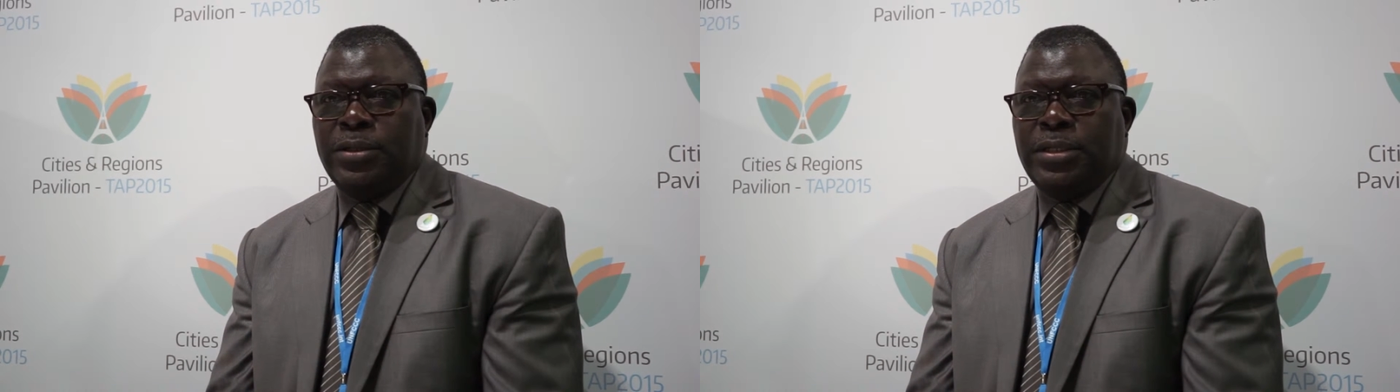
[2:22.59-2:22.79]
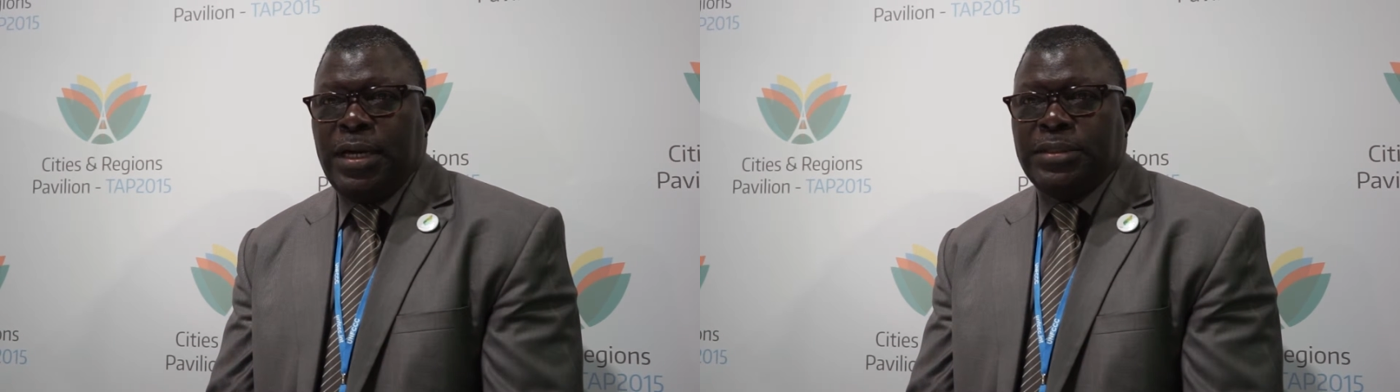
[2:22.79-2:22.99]

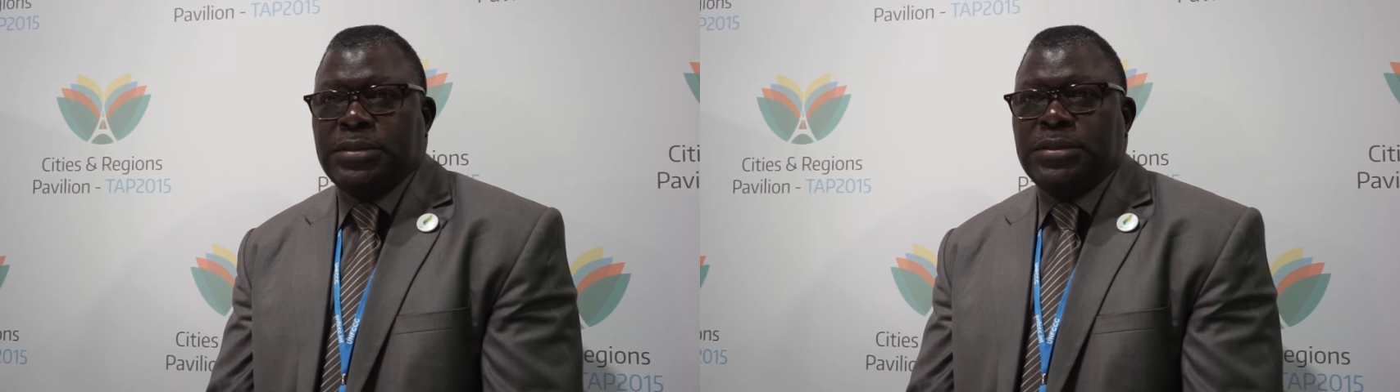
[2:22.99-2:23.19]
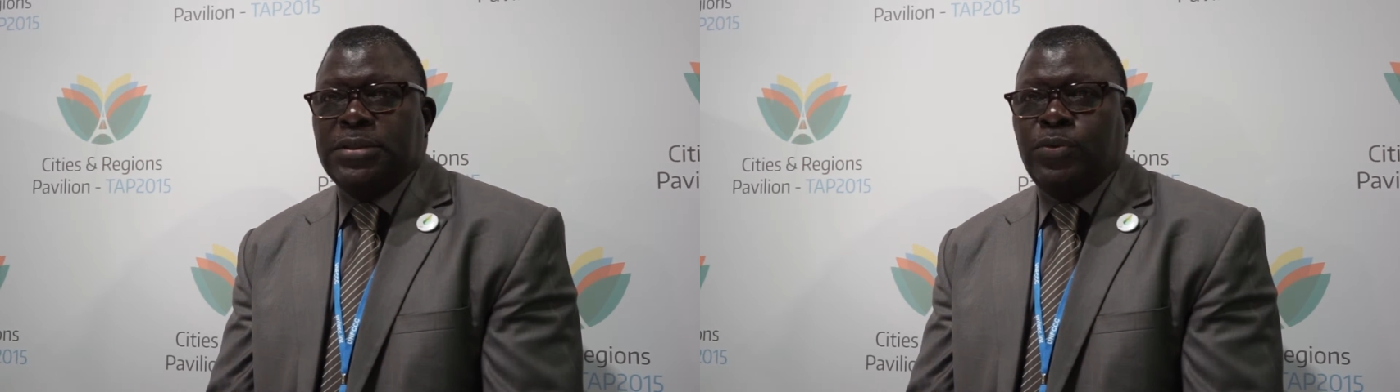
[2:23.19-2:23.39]
on that
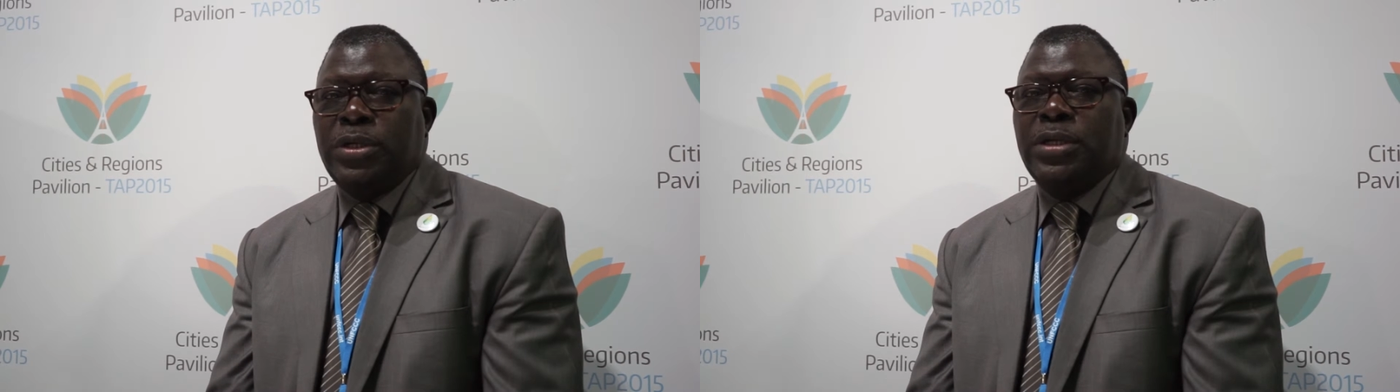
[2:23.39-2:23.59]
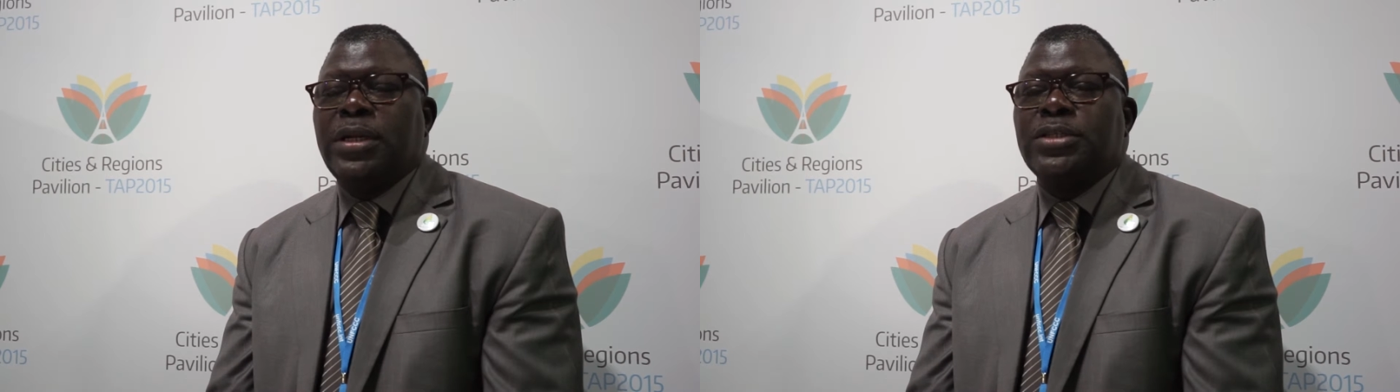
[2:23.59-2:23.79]

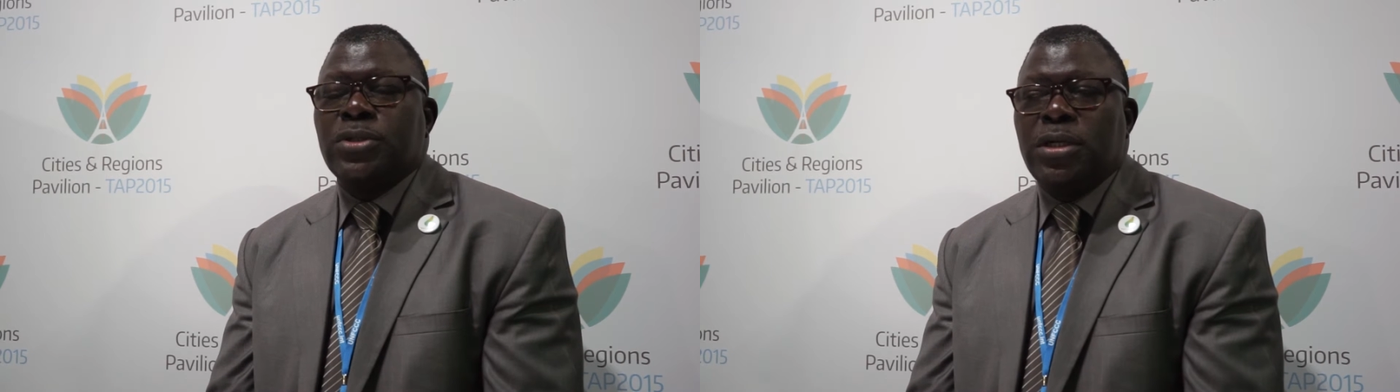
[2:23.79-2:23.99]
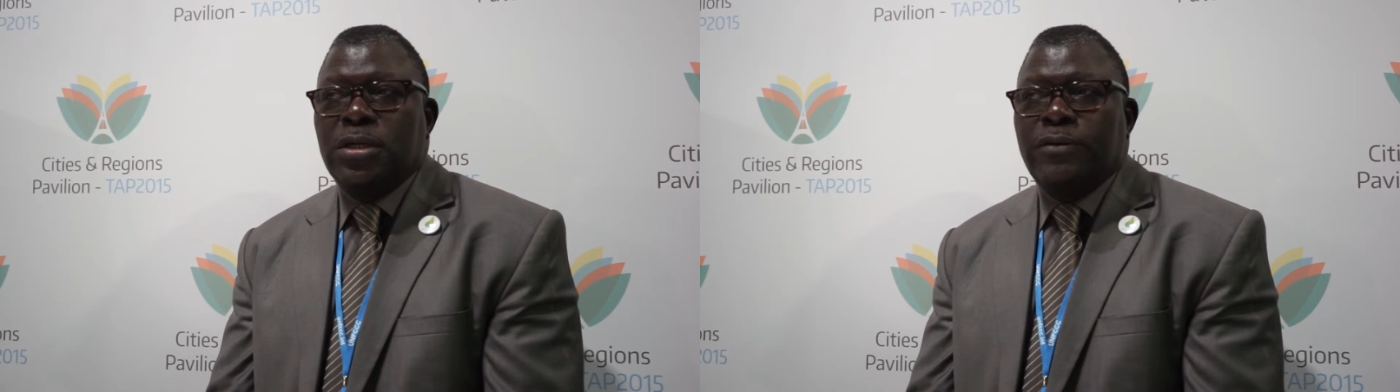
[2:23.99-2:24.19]
with the
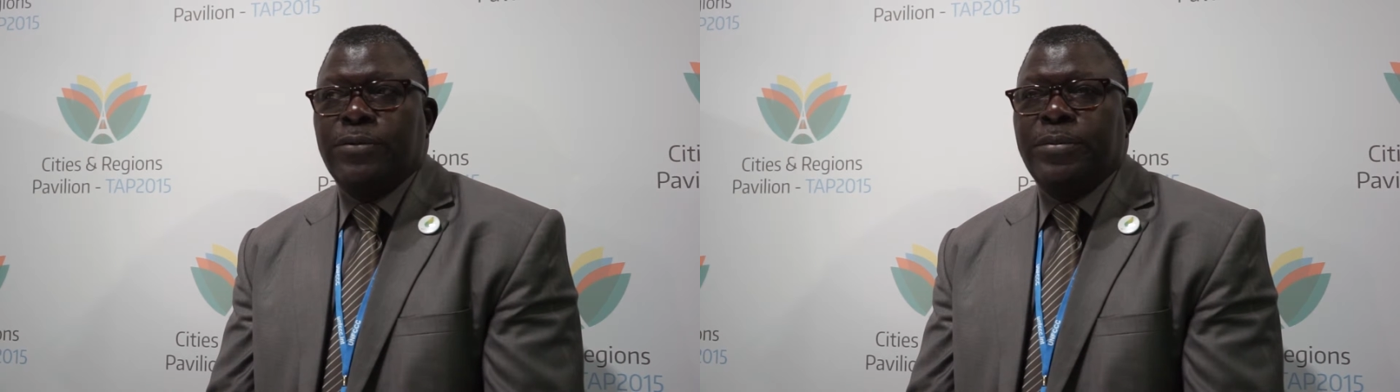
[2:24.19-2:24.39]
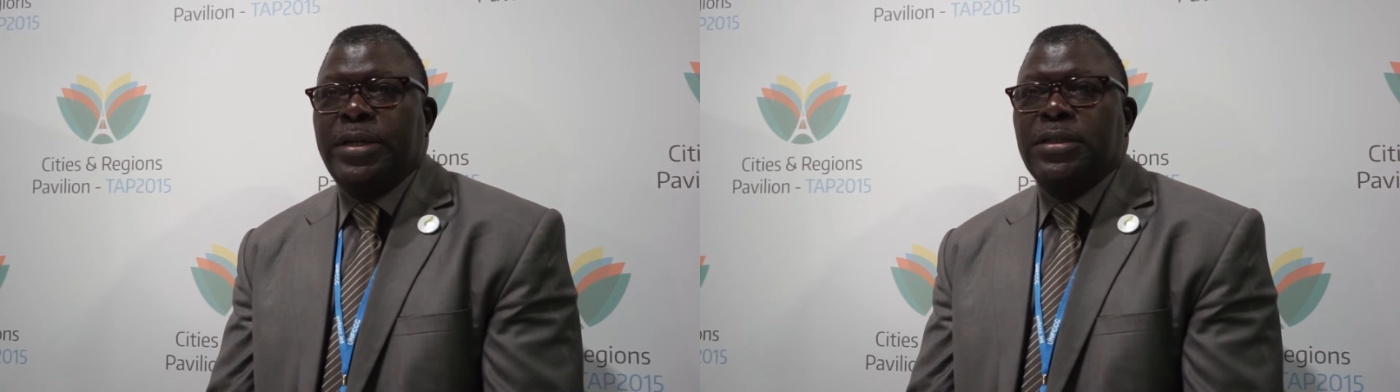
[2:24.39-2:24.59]
national
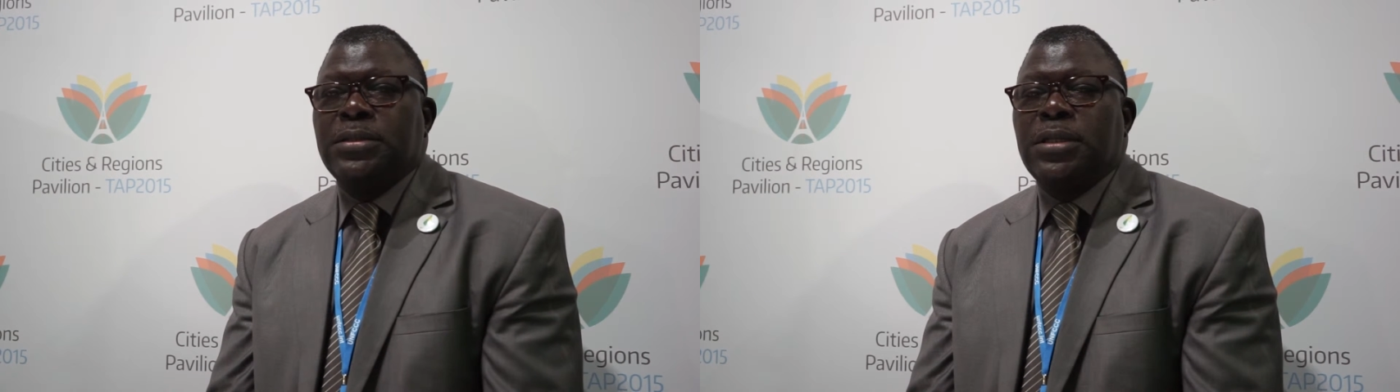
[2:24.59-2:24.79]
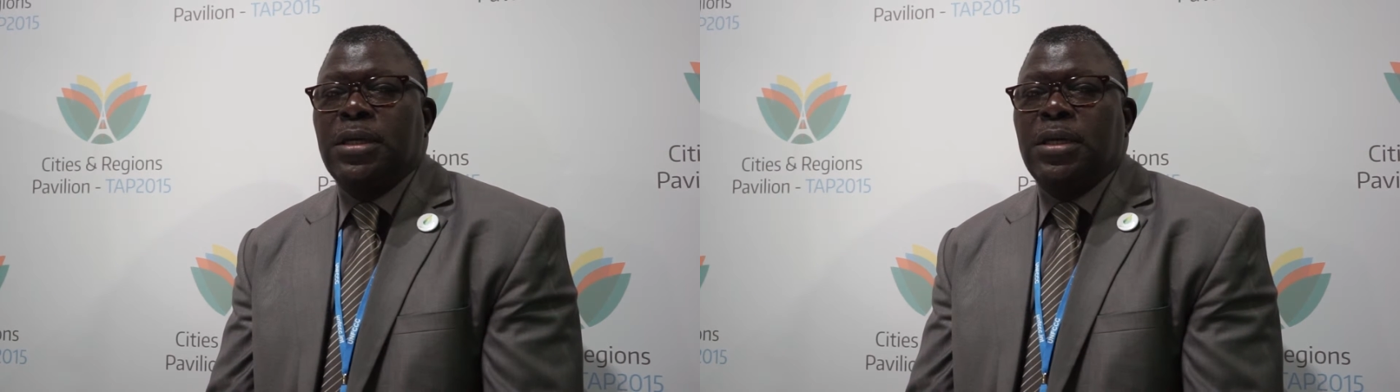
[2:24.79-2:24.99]
government,